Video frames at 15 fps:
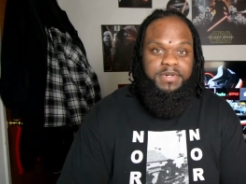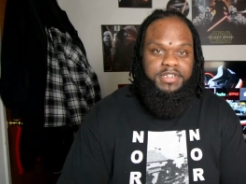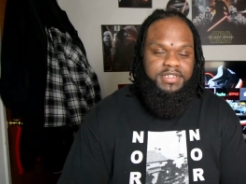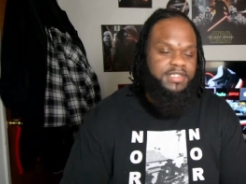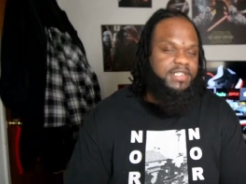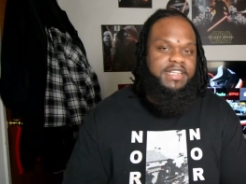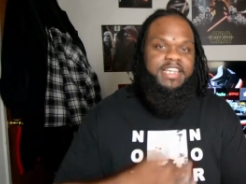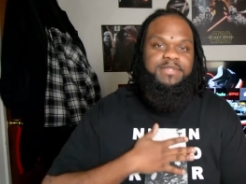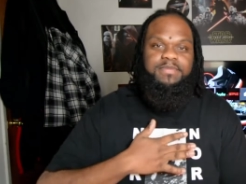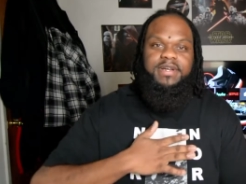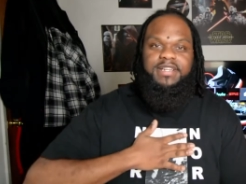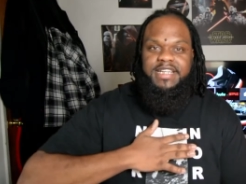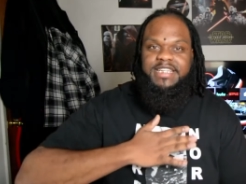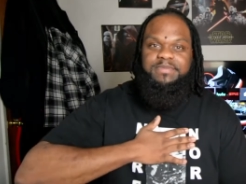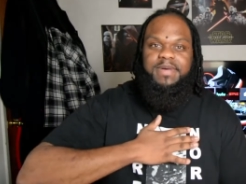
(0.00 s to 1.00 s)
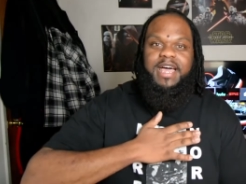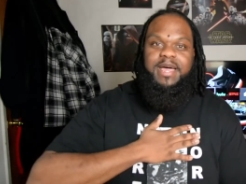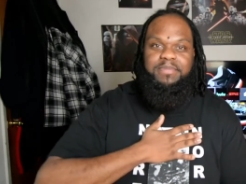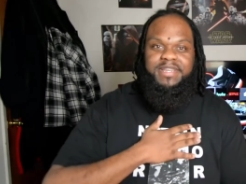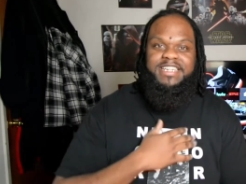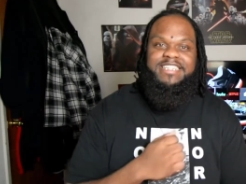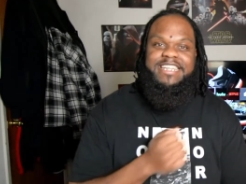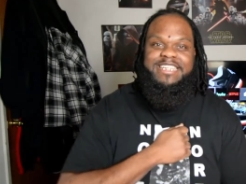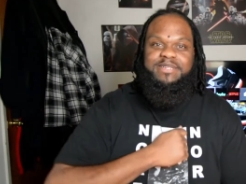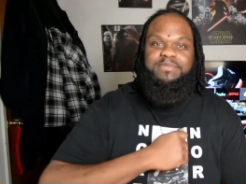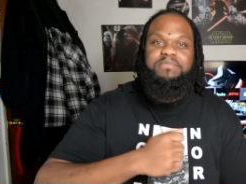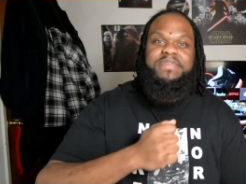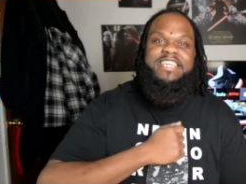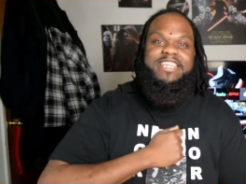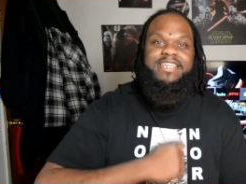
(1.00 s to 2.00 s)
pictures. That's my that's my happiness. That's
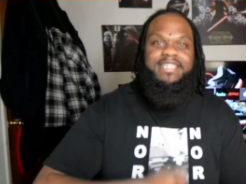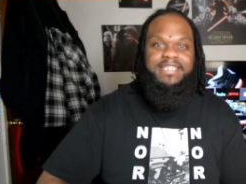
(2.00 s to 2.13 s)
me.